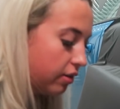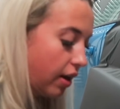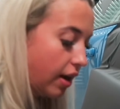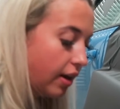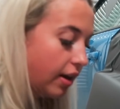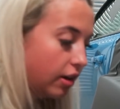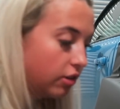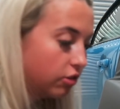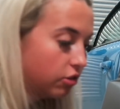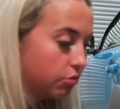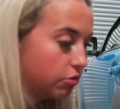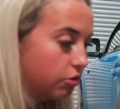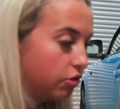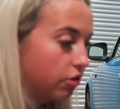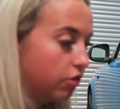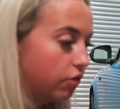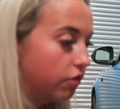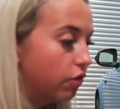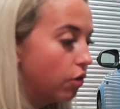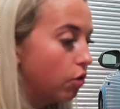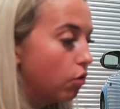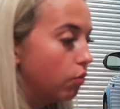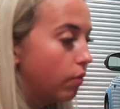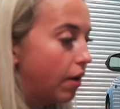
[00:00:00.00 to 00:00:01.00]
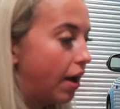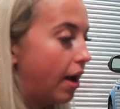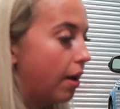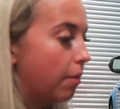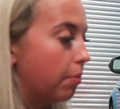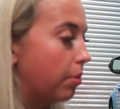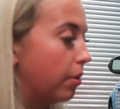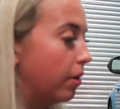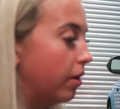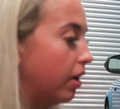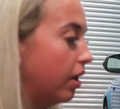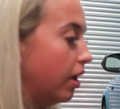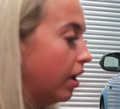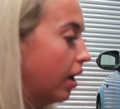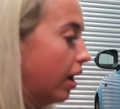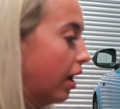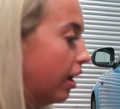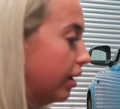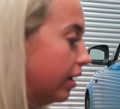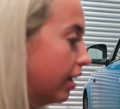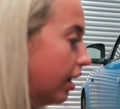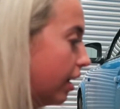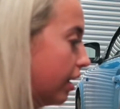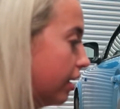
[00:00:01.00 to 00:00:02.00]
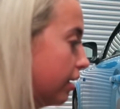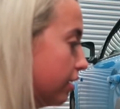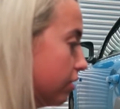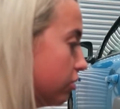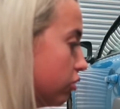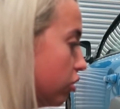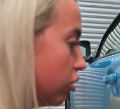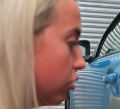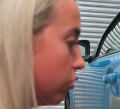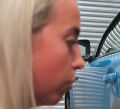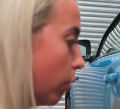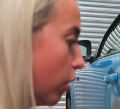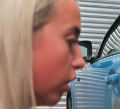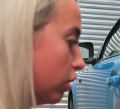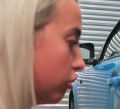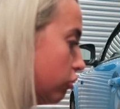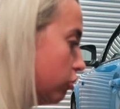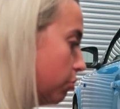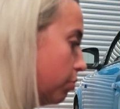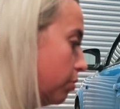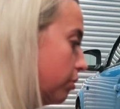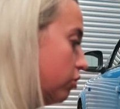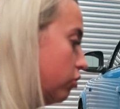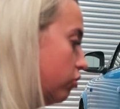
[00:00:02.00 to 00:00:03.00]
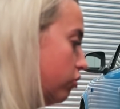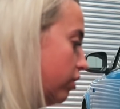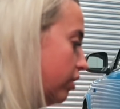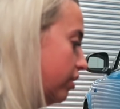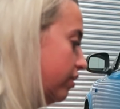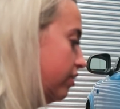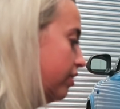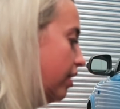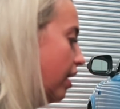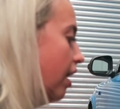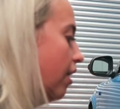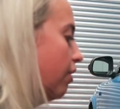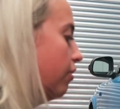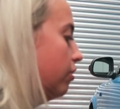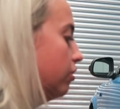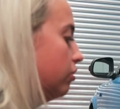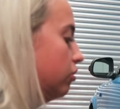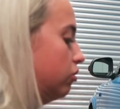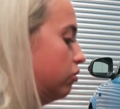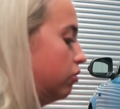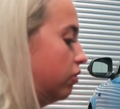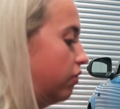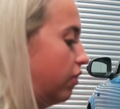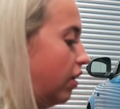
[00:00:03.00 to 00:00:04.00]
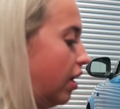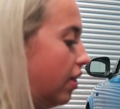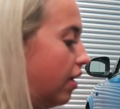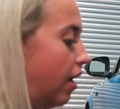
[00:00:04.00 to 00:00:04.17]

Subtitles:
and end up doing a full wrap and getting too worked up and stressed out and stuff like